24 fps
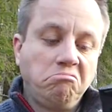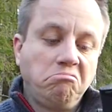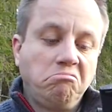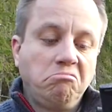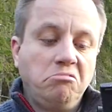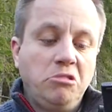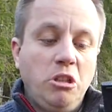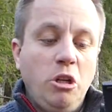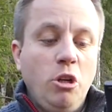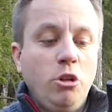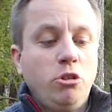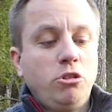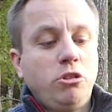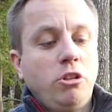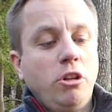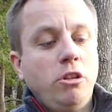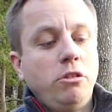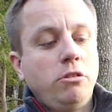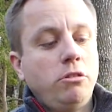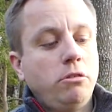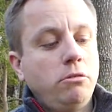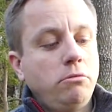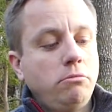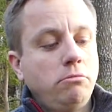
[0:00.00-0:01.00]
It looks good.
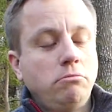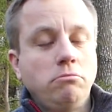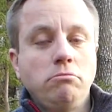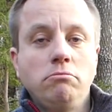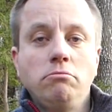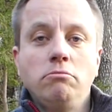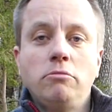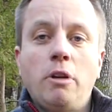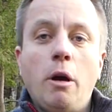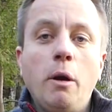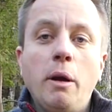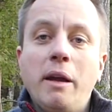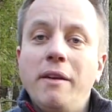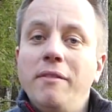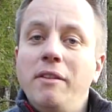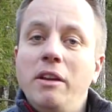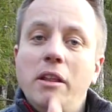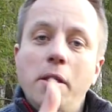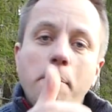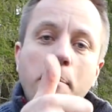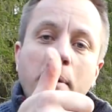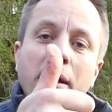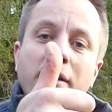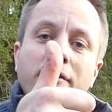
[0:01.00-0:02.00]
I'm giving it
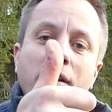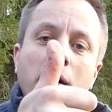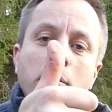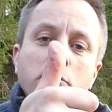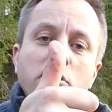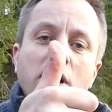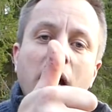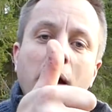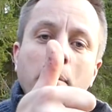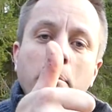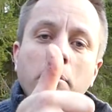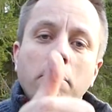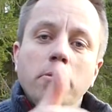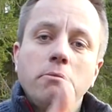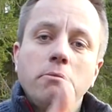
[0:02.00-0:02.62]
a big thumbs up.